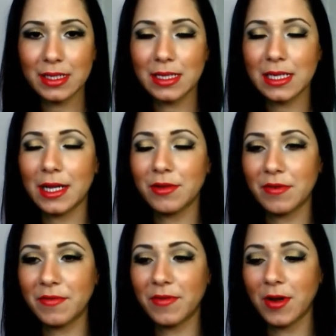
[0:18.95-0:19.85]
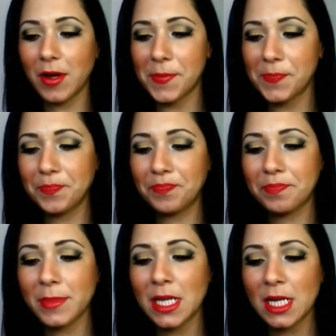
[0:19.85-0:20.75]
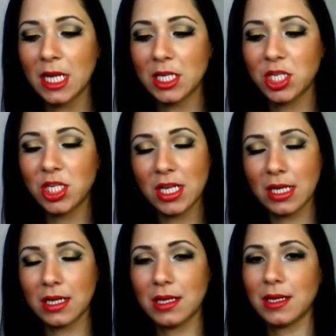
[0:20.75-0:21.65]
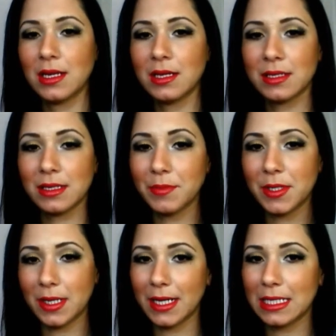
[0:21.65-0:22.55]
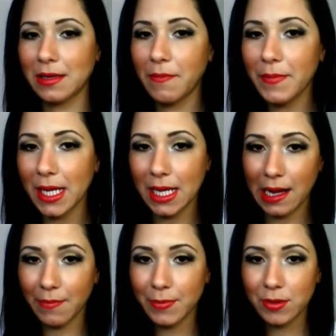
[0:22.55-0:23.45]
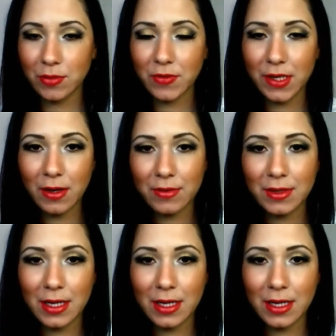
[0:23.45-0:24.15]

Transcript: It's kind of a chic summer night makeup tutorial,